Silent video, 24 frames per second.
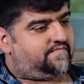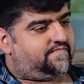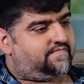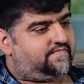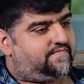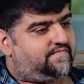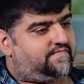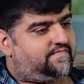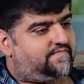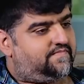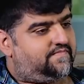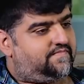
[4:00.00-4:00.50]

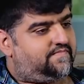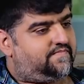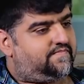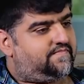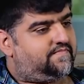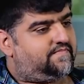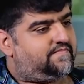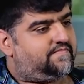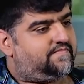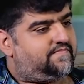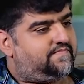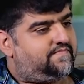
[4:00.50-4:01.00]

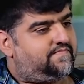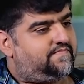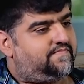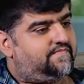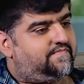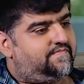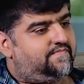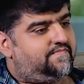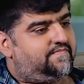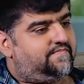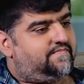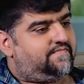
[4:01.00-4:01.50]

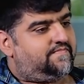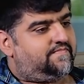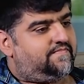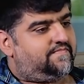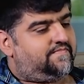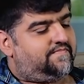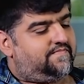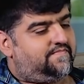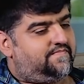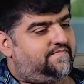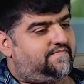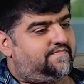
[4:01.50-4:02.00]

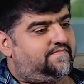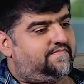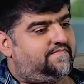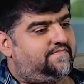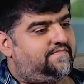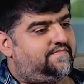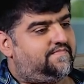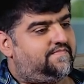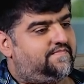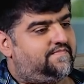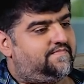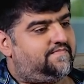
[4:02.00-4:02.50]

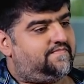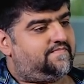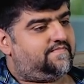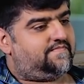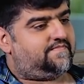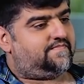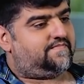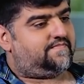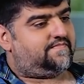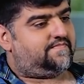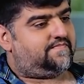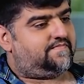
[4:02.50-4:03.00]

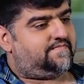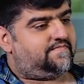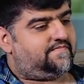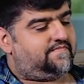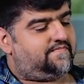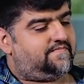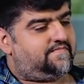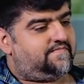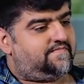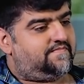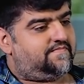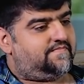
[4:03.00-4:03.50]

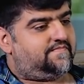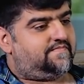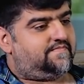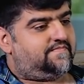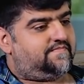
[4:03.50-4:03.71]
(not speaking)